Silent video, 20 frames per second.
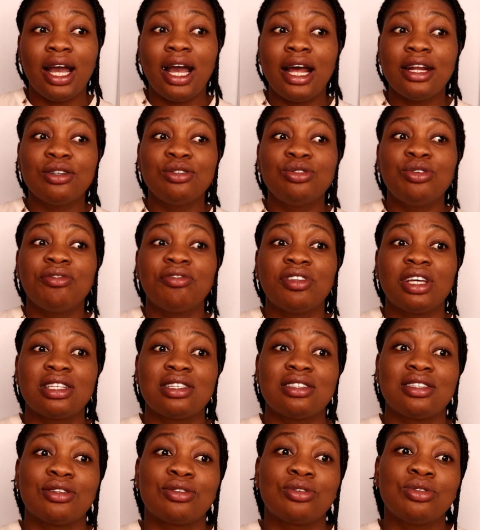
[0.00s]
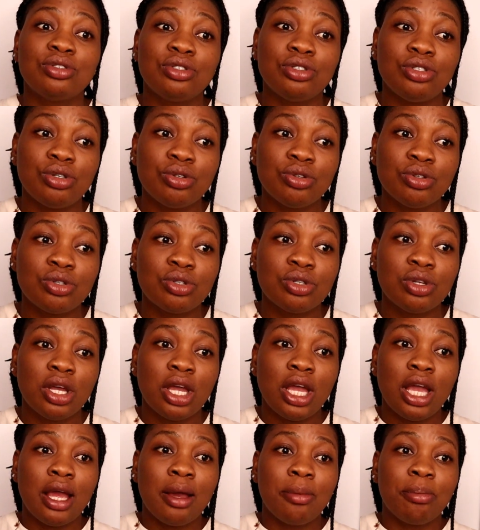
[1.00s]
I don't know if that is a good news,
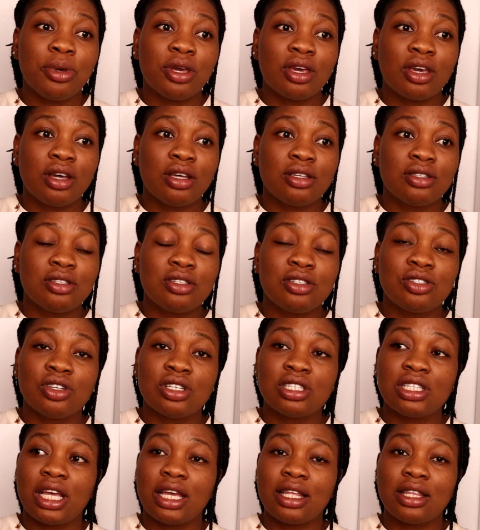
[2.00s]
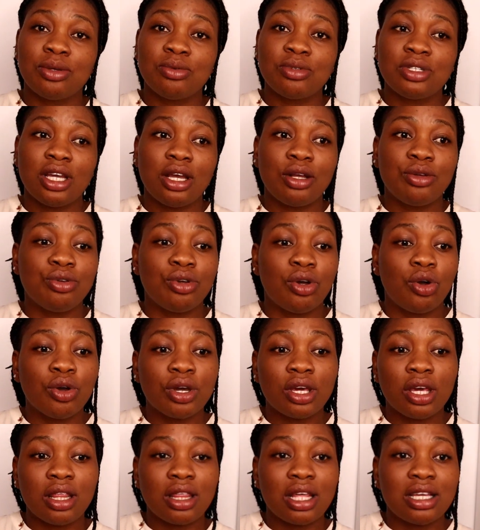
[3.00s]
because it's just like they will tell you,
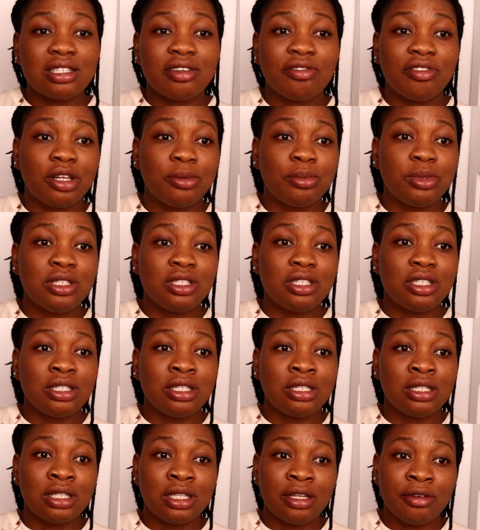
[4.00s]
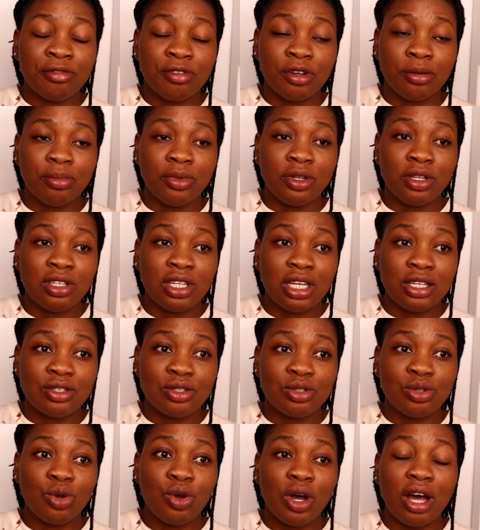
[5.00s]
okay, there's availability
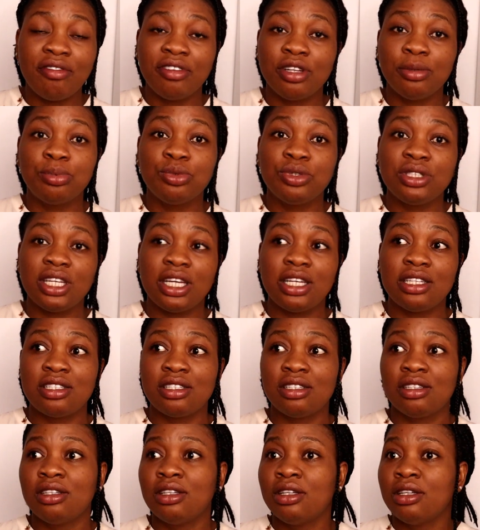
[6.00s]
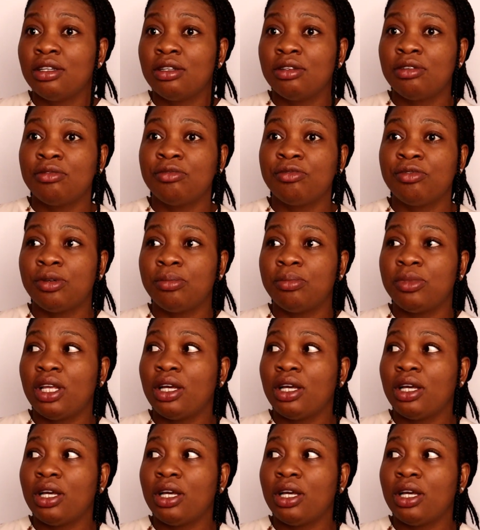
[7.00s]
there's no available date from